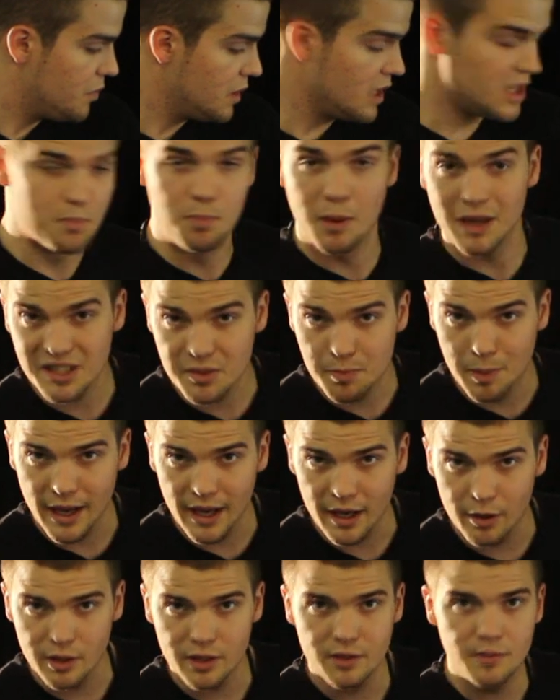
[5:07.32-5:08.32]
It's bus
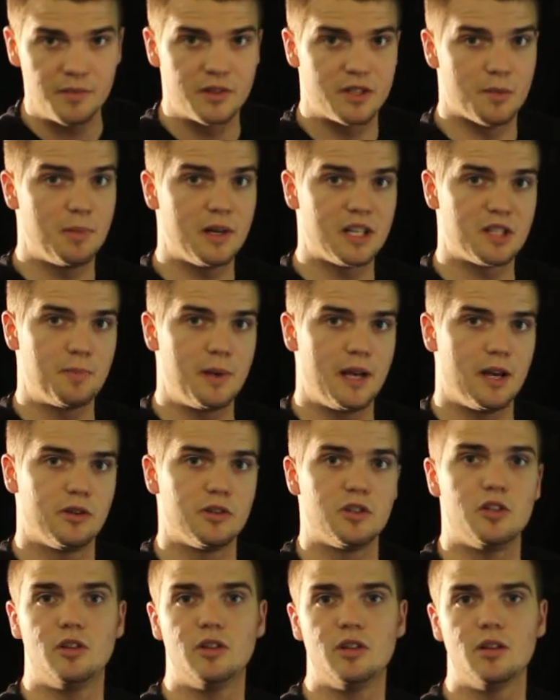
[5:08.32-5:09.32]
powered, it's a bus
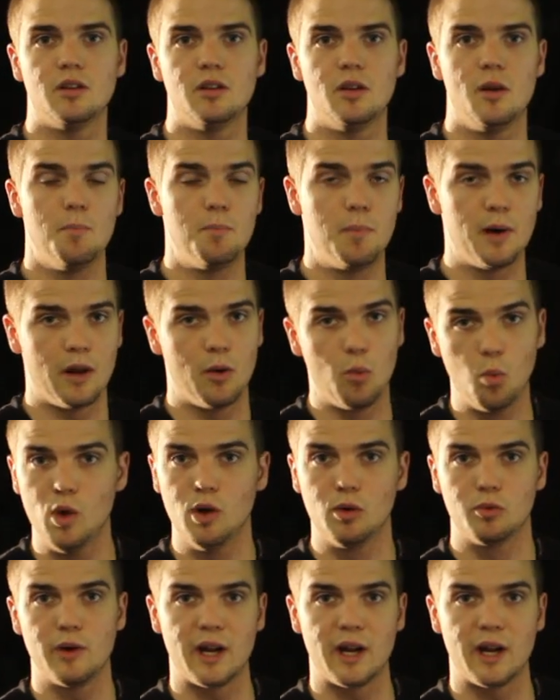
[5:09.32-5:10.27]
powered unit, but I will